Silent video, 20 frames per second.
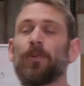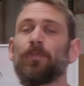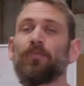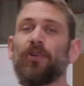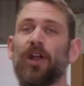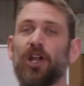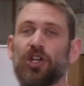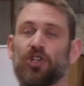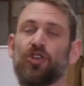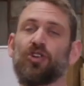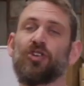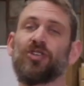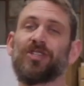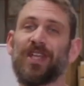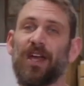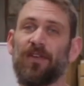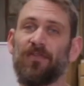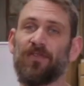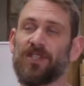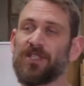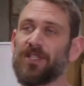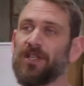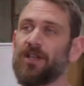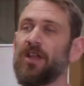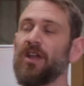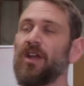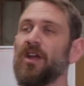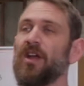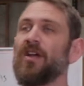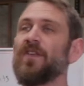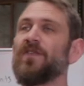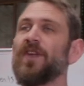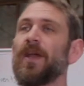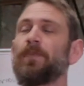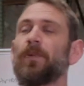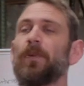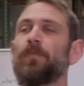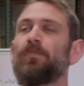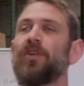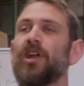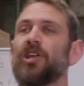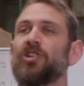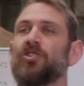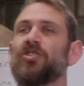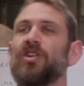pressure deficit. Vapor pressure